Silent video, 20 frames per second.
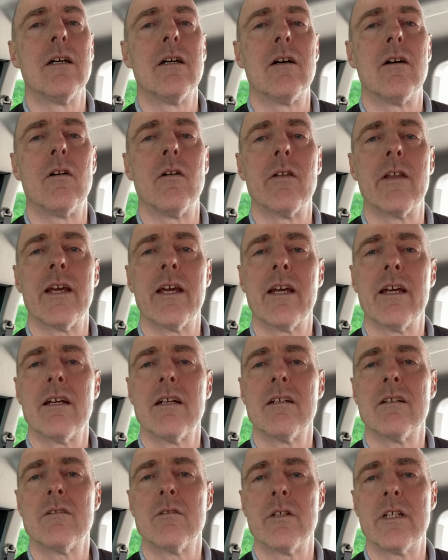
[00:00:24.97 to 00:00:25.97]
on
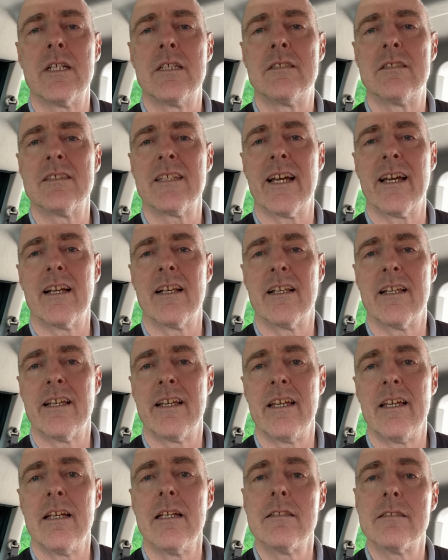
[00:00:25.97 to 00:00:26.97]
how
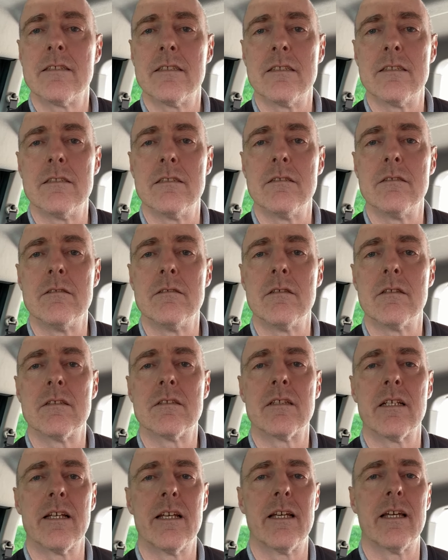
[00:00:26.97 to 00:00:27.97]
exactly to
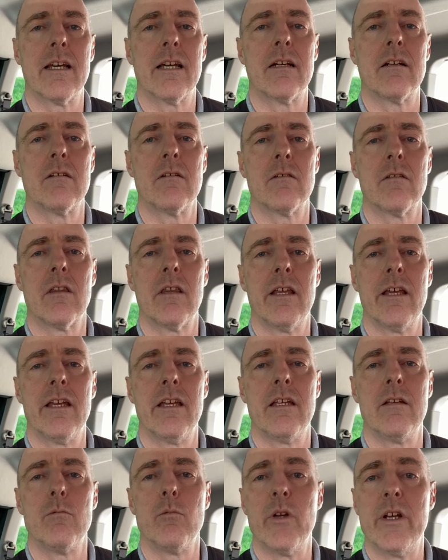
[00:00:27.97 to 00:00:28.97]
take out
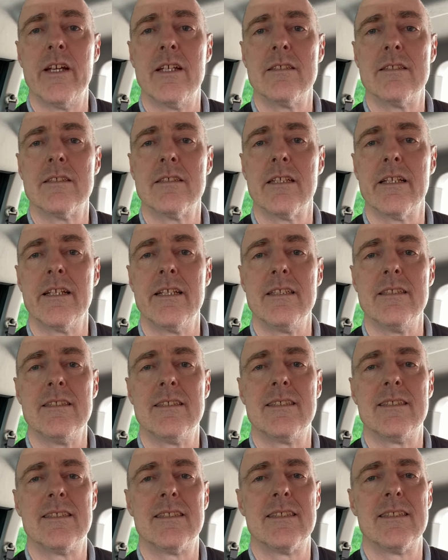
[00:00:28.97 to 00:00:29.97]
the rear
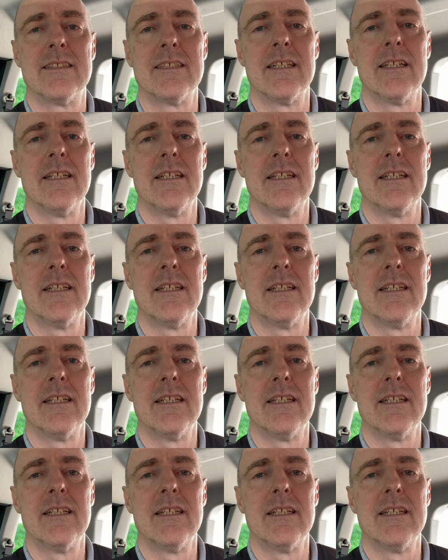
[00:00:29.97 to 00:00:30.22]
seats.